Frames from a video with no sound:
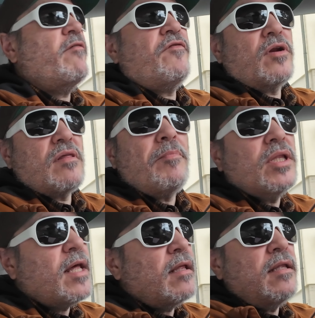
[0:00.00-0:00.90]
For
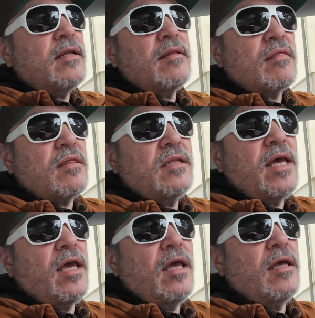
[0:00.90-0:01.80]
example, it didn't see
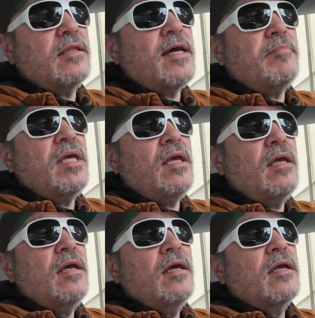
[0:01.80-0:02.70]
the dummy